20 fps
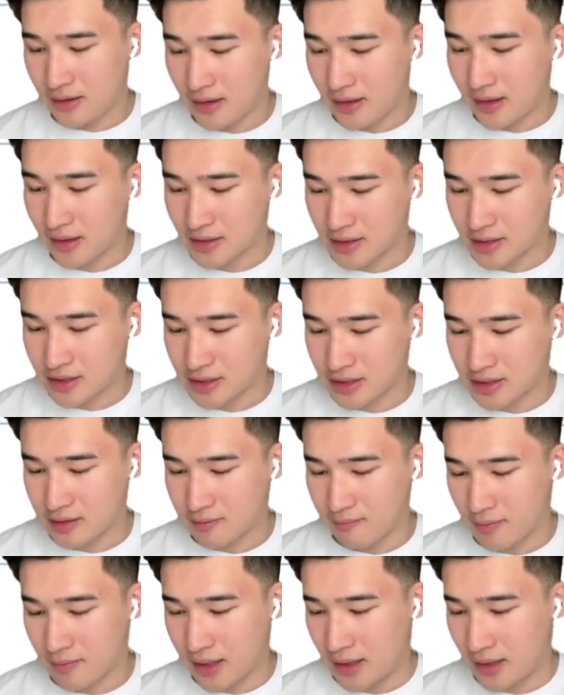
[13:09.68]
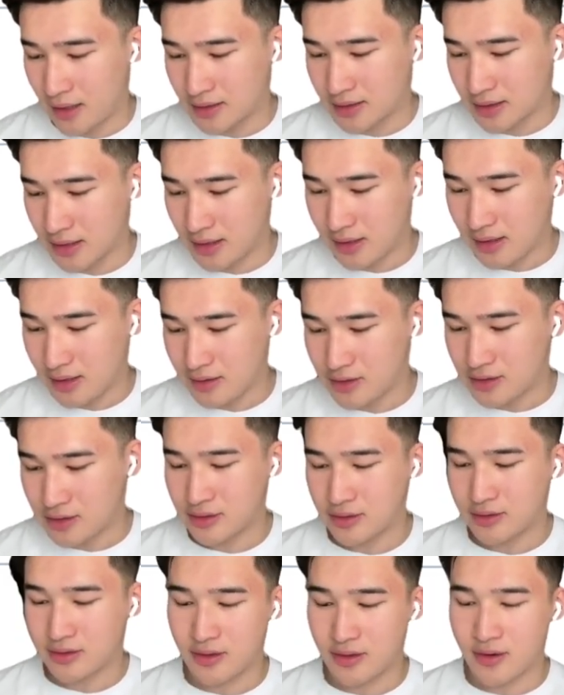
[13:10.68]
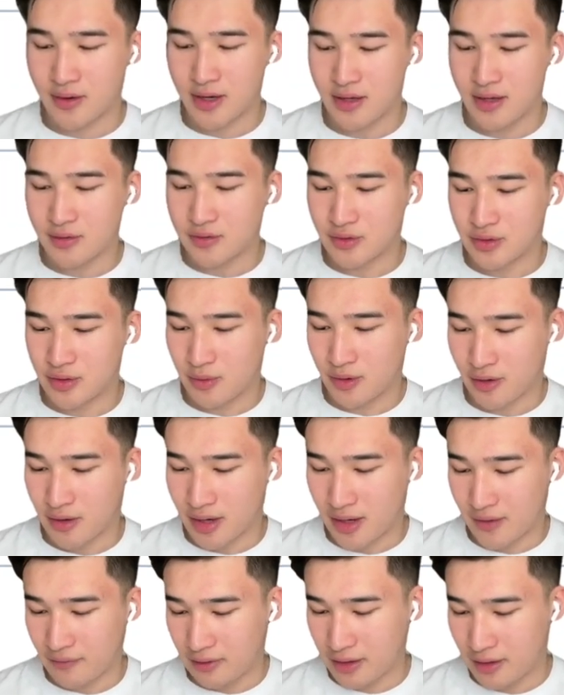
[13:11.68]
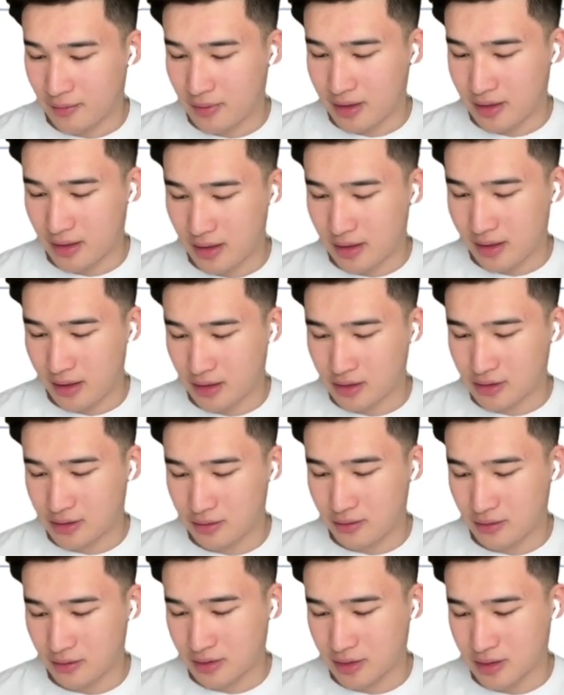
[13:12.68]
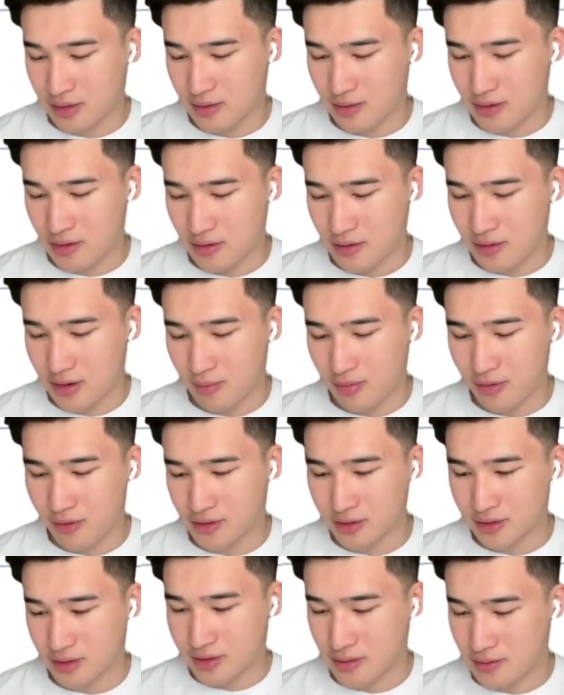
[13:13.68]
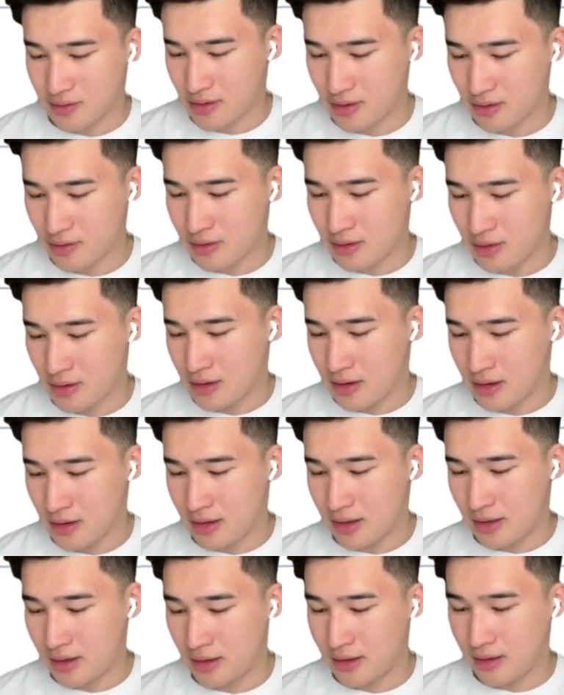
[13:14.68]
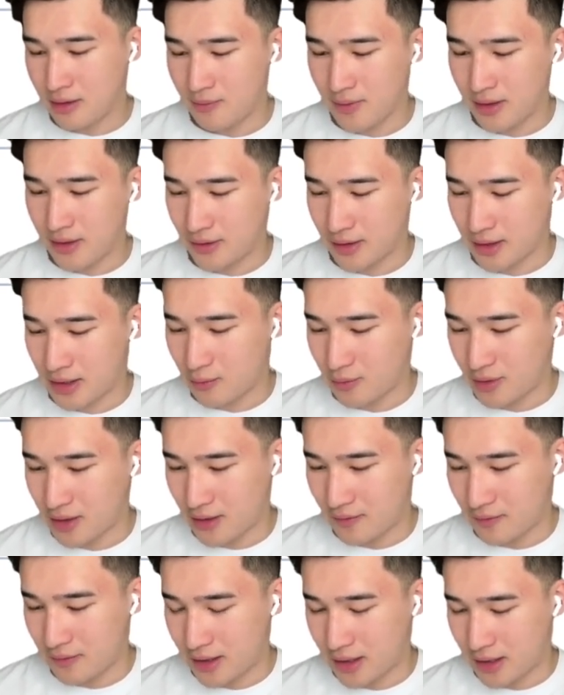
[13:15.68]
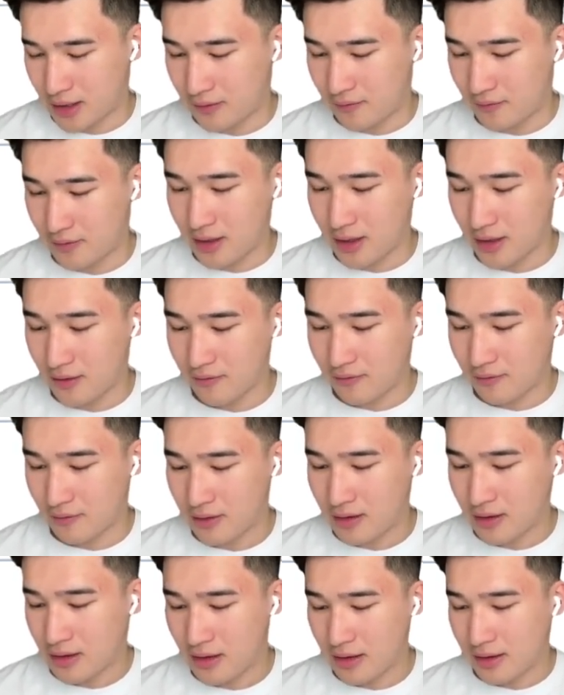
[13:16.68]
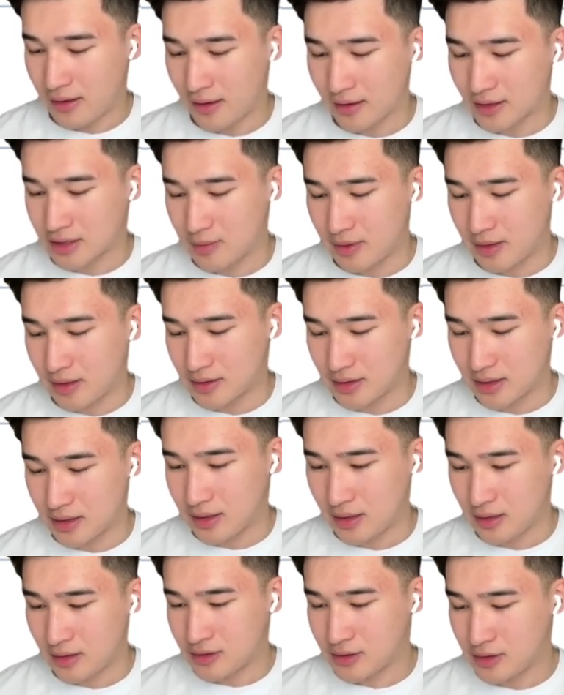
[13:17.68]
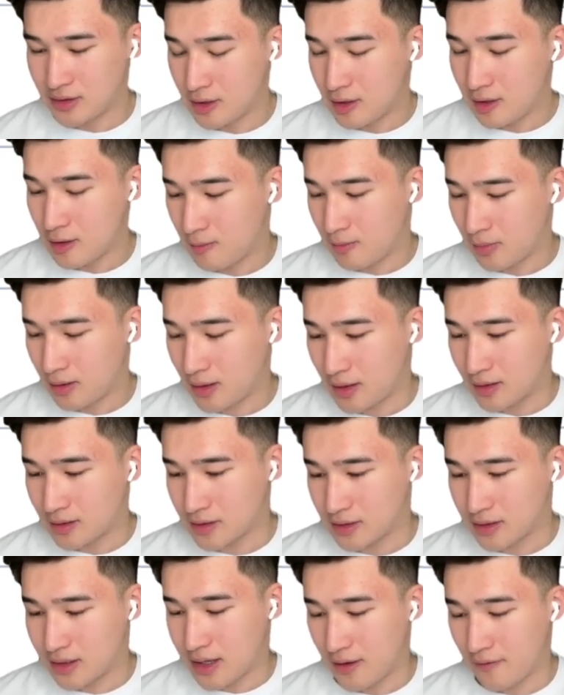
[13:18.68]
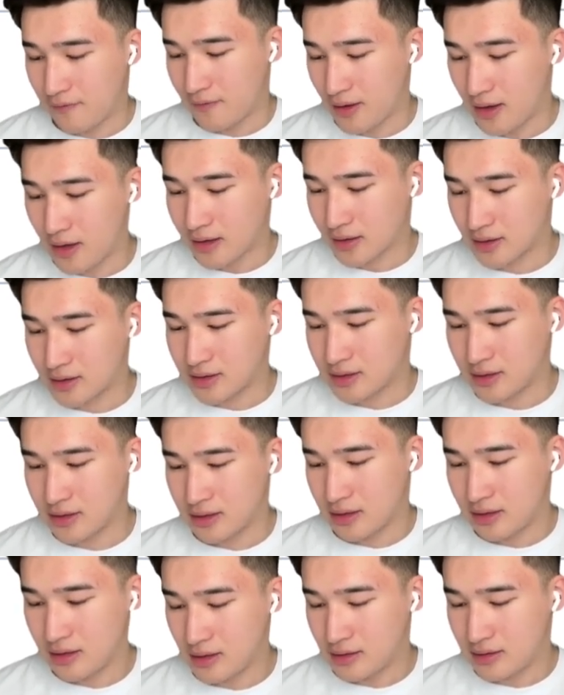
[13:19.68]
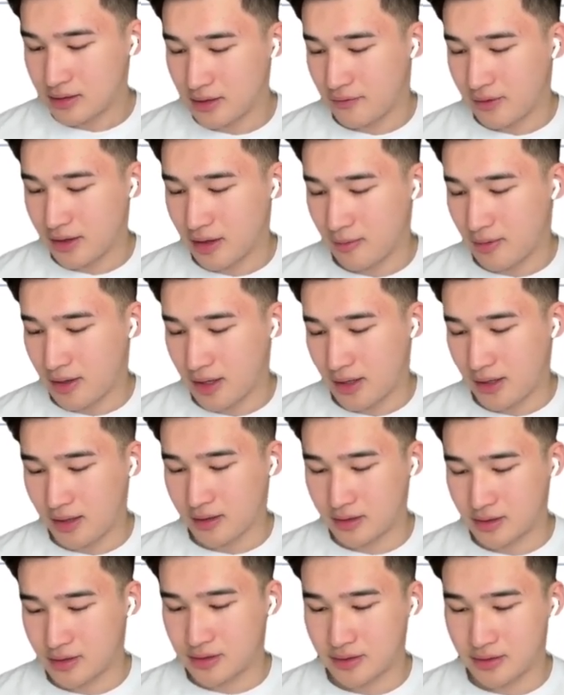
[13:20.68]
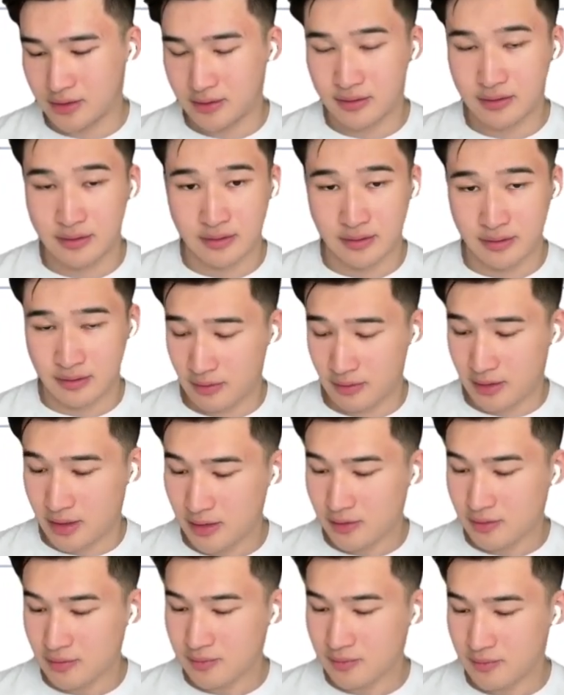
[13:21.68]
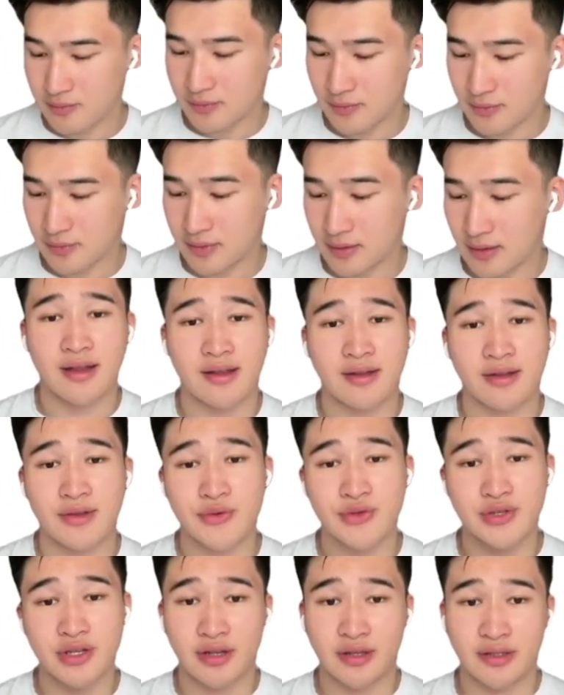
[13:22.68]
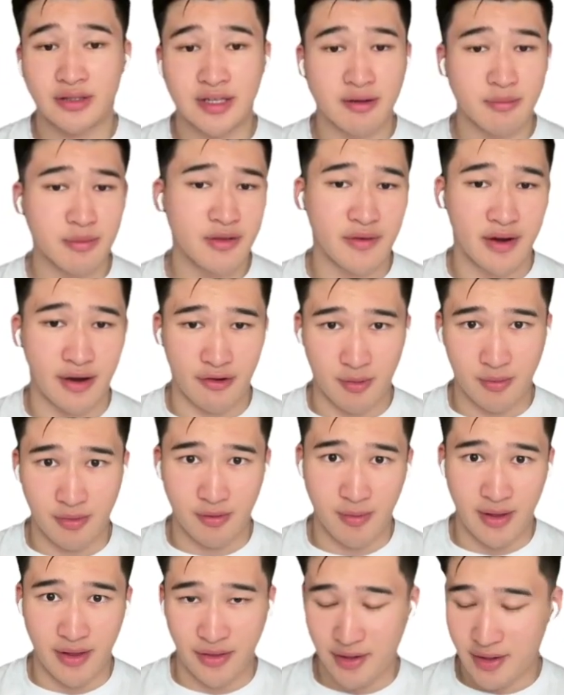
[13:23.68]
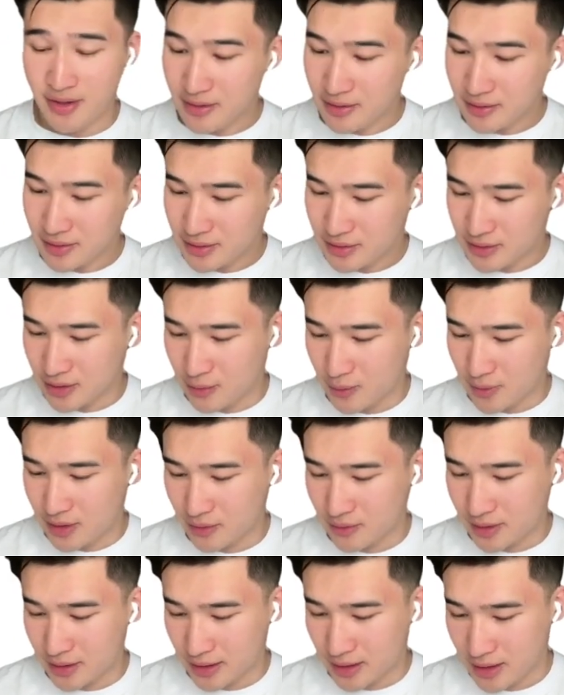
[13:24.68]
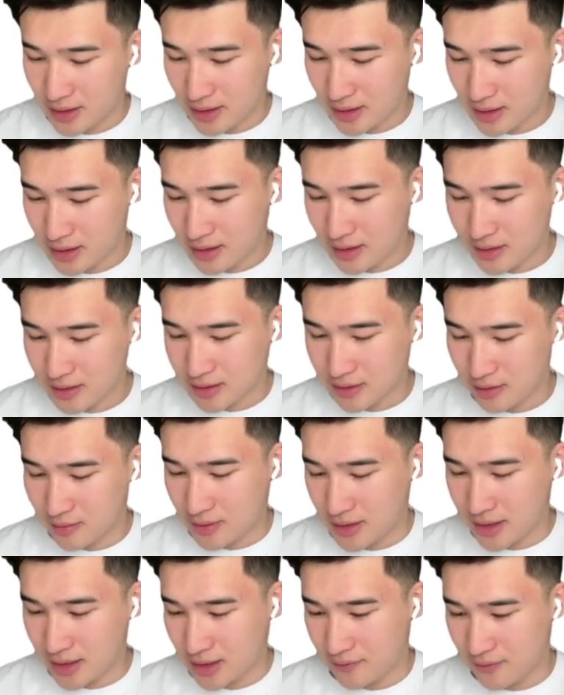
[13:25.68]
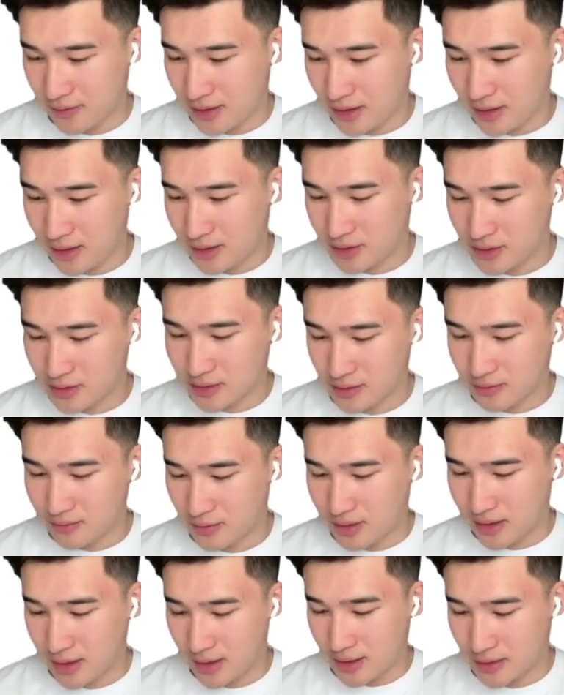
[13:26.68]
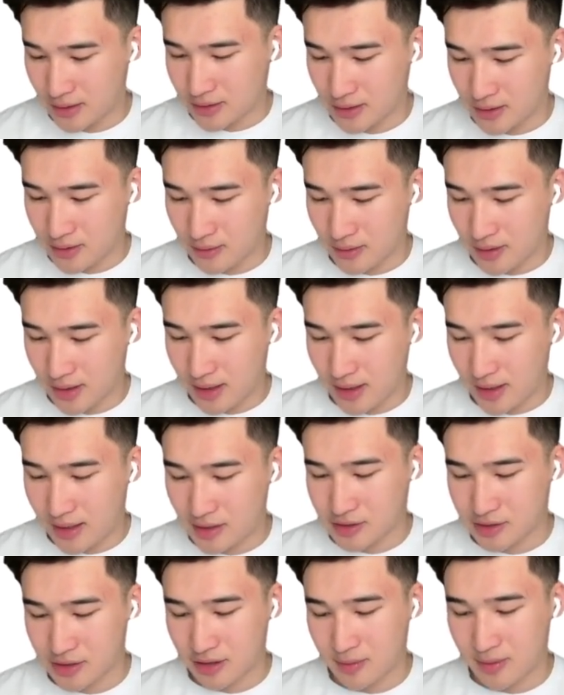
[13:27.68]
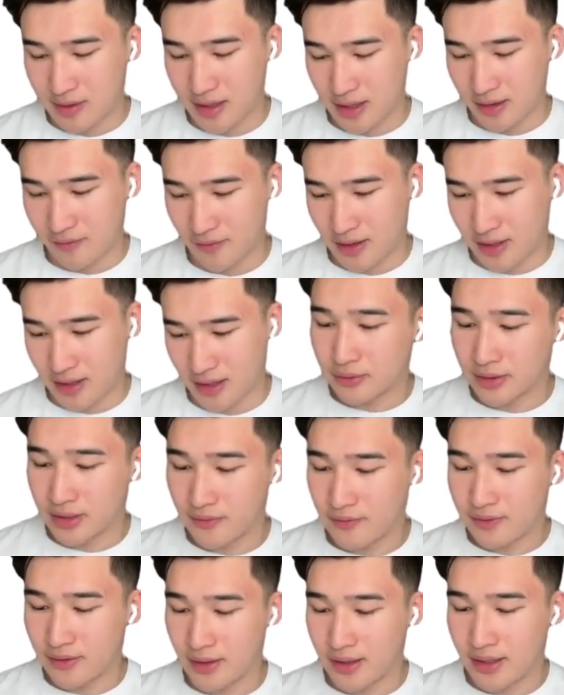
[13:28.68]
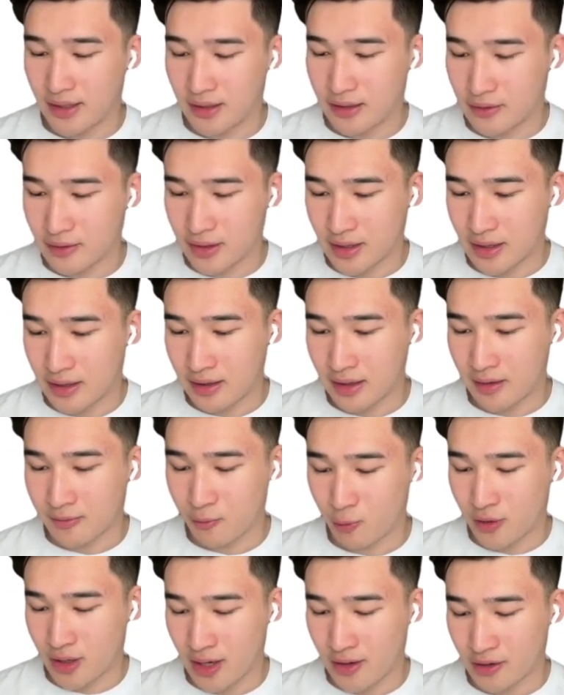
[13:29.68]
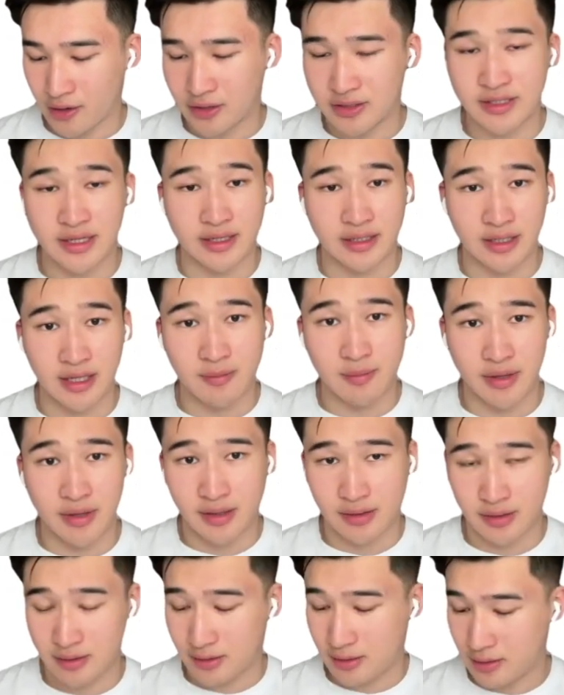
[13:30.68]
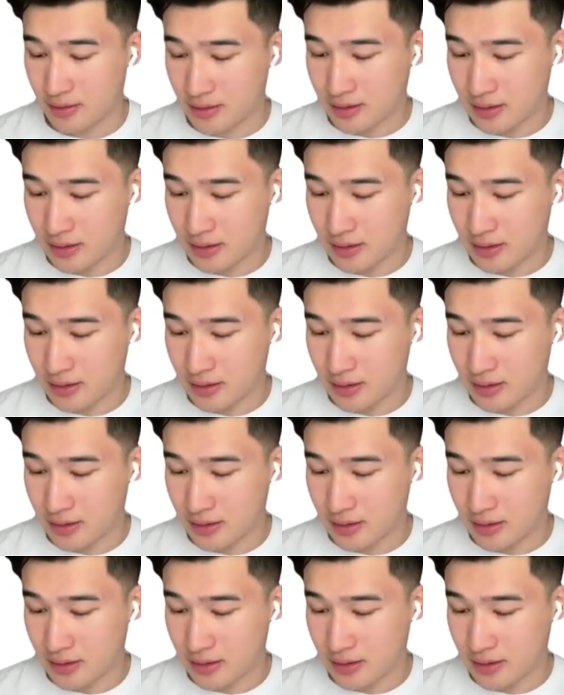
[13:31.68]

x minus h, okay, so we're going to have limit h to the 0, approaching 0, and then we have negative f, x minus h, plus fx divided by h, okay? And then using the dummy variable method, so we know that k is going to be negative h, right? And so h is going to be negative. So given that, okay, we're going to take limit